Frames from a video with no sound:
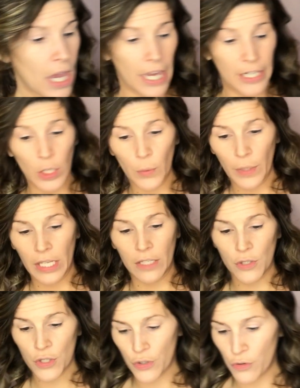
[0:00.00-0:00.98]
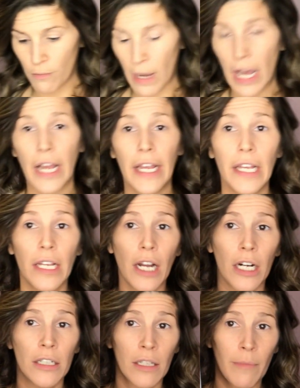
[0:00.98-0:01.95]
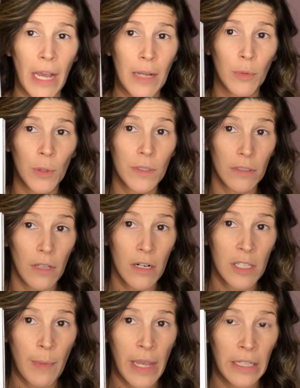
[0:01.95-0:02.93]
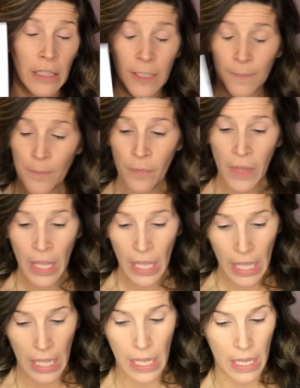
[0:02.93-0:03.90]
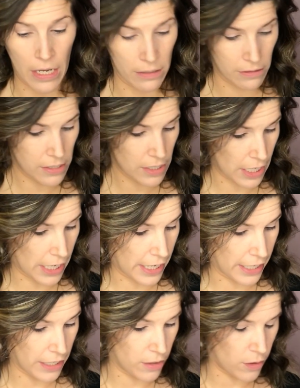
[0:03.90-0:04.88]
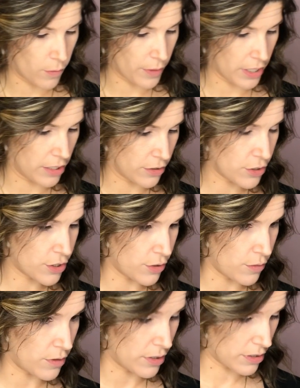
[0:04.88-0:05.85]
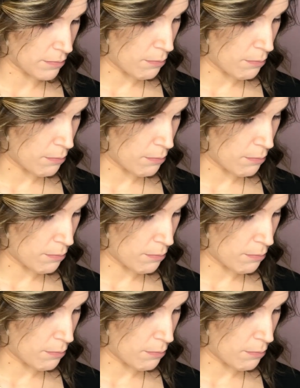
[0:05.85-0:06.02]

I go into my CARLI BYBEL Deluxe palette, and I go into this